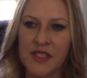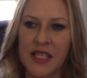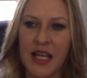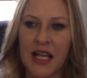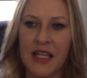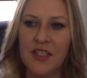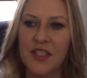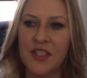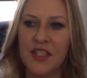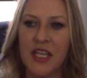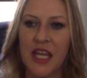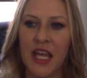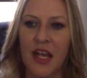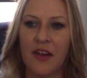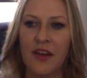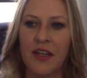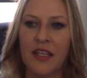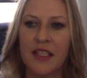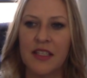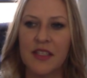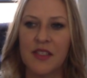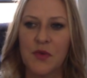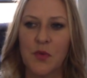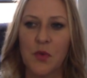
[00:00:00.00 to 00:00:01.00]

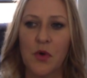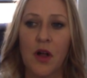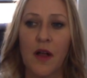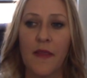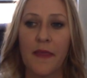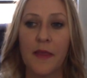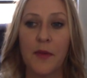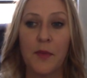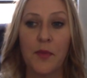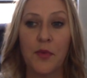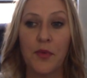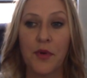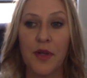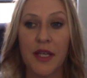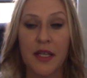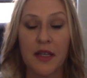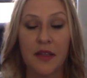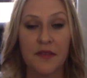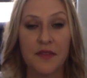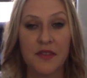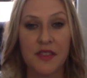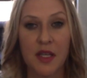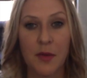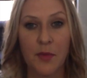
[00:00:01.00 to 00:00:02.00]
Sagittarians were on the brink
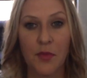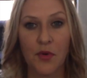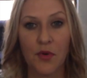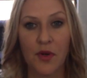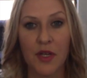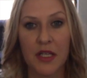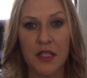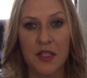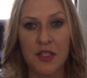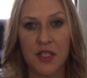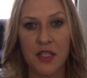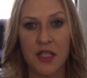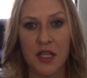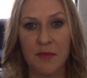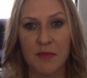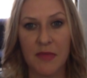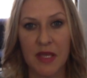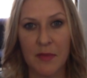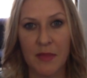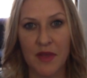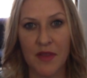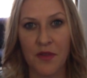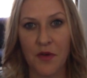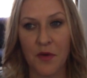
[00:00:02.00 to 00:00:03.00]
of separation and
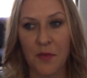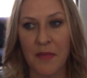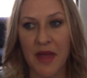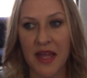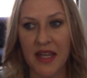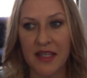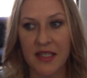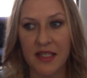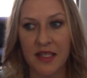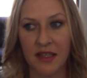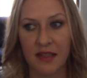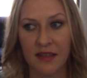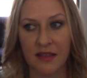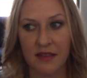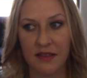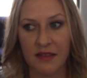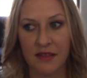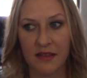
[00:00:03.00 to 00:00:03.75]
maybe they're mending